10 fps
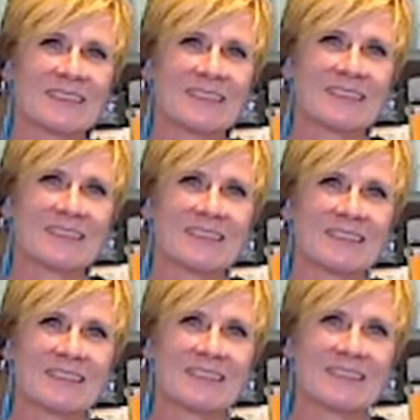
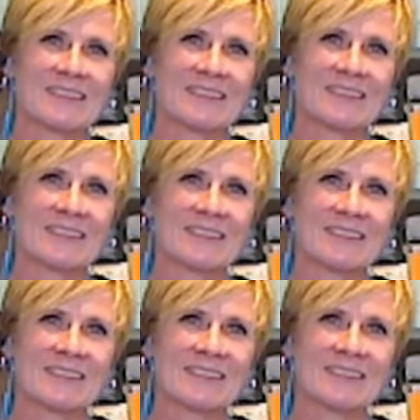
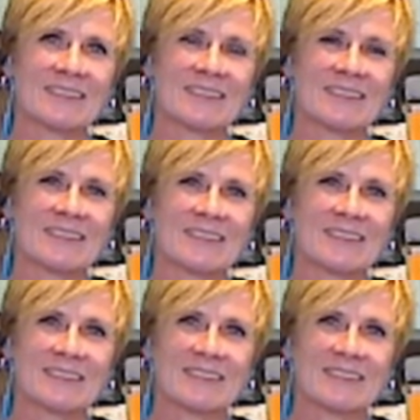No words are spoken by the person on screen.